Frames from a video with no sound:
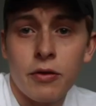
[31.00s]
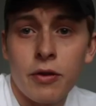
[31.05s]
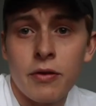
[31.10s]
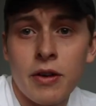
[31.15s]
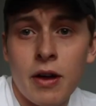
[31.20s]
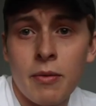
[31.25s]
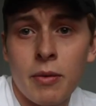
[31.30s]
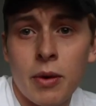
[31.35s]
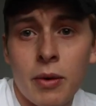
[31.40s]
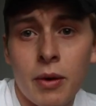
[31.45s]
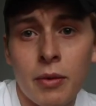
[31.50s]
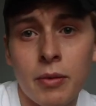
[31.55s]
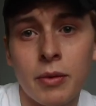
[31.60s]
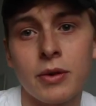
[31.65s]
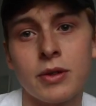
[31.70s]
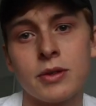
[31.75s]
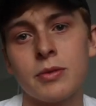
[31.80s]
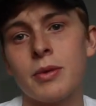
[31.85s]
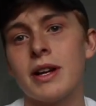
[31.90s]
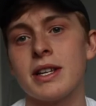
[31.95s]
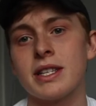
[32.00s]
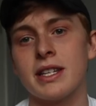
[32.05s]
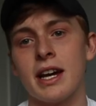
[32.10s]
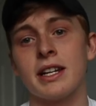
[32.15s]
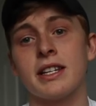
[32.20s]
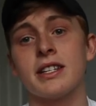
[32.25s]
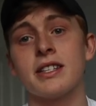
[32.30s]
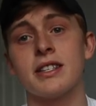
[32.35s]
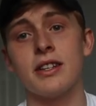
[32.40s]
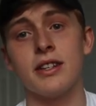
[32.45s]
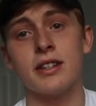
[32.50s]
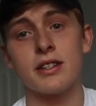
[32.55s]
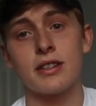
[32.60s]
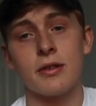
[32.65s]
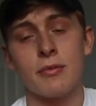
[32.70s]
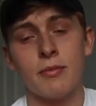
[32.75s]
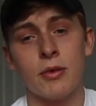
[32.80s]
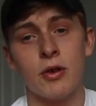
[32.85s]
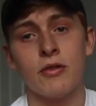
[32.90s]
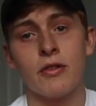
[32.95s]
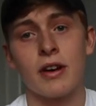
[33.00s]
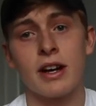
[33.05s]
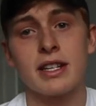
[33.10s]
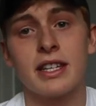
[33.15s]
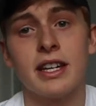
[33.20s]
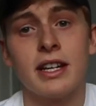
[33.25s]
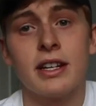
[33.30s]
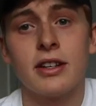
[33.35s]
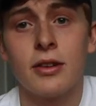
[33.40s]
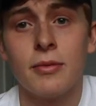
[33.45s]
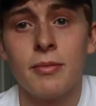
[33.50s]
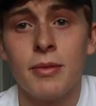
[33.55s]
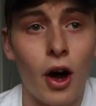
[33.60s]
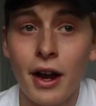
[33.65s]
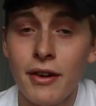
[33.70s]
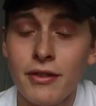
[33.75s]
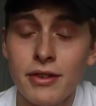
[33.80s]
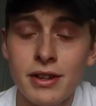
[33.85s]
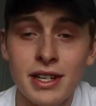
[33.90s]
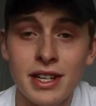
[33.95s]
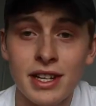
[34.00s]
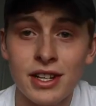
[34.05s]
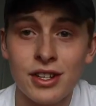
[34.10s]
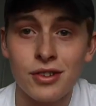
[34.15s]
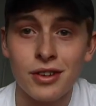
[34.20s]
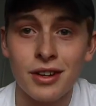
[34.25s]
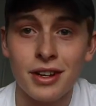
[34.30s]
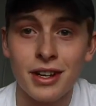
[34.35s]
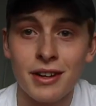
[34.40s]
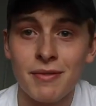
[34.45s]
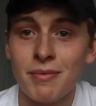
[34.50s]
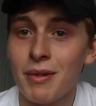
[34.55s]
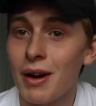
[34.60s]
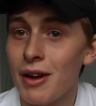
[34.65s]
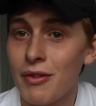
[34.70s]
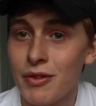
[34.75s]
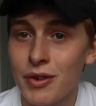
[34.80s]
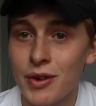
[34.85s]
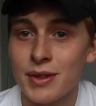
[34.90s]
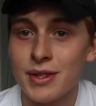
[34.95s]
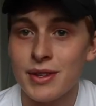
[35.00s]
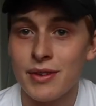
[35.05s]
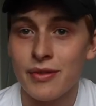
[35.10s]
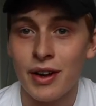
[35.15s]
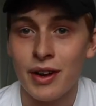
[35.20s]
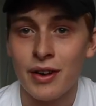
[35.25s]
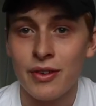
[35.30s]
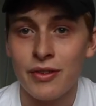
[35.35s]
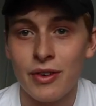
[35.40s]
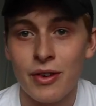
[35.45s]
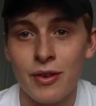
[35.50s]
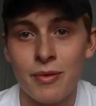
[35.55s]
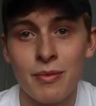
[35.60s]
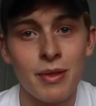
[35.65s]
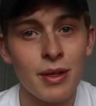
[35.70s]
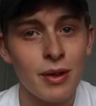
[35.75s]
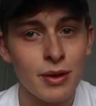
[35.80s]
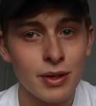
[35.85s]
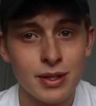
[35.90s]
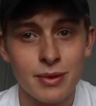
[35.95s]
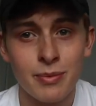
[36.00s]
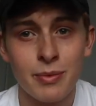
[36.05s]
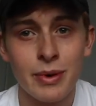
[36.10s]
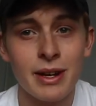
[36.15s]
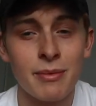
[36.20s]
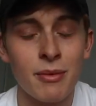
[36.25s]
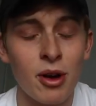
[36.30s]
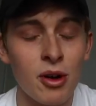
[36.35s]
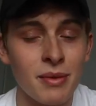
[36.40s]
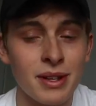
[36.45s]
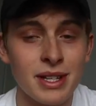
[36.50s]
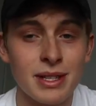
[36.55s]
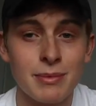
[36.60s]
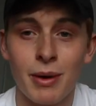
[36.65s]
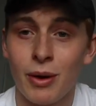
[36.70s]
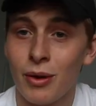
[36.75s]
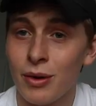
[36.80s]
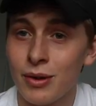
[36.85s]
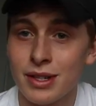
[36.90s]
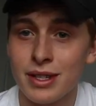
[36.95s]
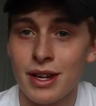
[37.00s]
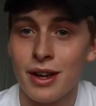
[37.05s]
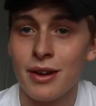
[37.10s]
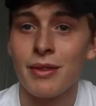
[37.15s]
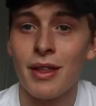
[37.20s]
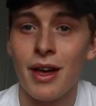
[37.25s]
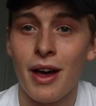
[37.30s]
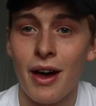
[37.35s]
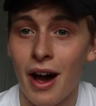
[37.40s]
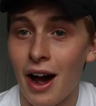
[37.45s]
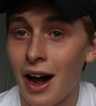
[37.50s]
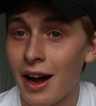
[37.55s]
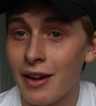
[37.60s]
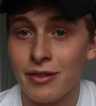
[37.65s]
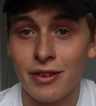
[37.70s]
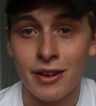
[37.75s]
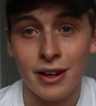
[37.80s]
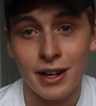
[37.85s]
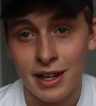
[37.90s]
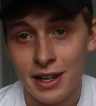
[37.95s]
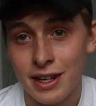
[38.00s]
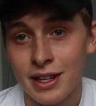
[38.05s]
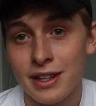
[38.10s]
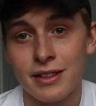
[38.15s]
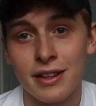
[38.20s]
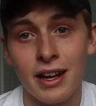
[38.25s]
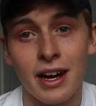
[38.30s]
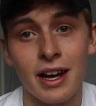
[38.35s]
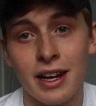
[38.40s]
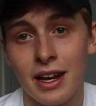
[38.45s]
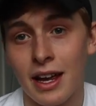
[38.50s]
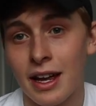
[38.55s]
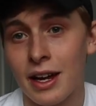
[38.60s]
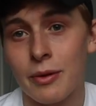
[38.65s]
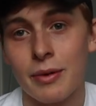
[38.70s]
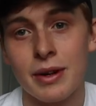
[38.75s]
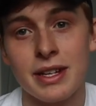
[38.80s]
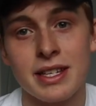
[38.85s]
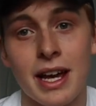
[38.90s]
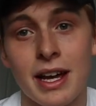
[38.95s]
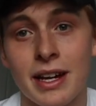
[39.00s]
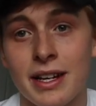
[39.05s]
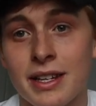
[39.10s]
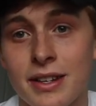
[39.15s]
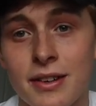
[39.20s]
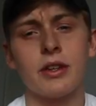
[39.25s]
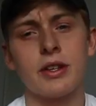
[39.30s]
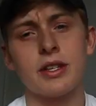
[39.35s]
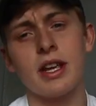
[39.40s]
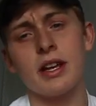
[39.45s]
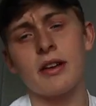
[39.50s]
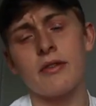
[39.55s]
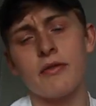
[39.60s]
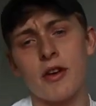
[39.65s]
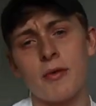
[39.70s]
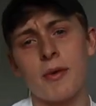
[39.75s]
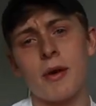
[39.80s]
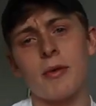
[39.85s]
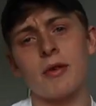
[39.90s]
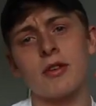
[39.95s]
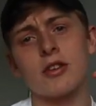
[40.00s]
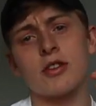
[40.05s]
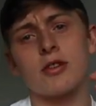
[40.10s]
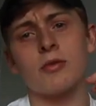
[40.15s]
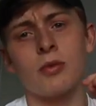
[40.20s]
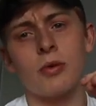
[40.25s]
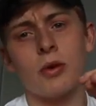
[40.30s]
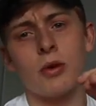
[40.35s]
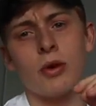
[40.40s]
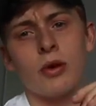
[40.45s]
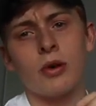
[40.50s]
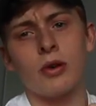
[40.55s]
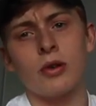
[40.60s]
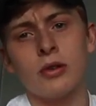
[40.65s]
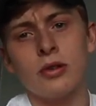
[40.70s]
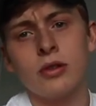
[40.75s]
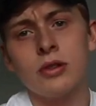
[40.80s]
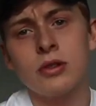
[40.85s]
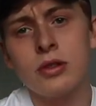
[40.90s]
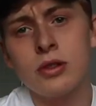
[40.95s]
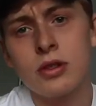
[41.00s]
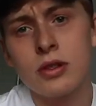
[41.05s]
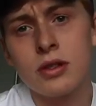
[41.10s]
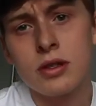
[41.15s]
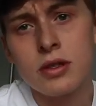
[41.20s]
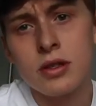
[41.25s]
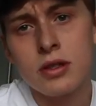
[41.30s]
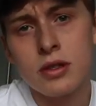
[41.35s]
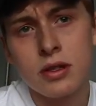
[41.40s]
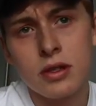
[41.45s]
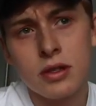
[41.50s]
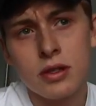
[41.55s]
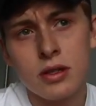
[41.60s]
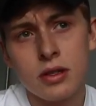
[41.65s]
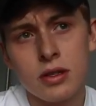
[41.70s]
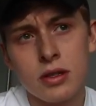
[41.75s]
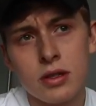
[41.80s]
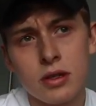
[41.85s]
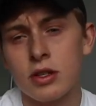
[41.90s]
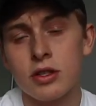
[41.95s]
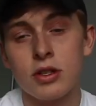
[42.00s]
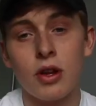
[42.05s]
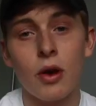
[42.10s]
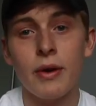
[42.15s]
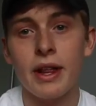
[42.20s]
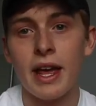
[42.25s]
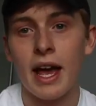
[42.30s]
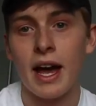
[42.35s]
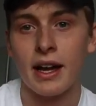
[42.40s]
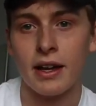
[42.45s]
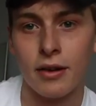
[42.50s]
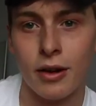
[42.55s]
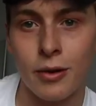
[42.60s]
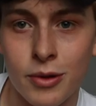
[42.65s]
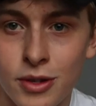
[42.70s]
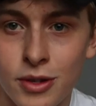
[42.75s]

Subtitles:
off with number one, was Wes Anderson's Moonrise Kingdom. I really enjoyed it. I thought it was a fun film. Some weird moments, but also, I like Wes Anderson. The second film I watched was Zodiac. I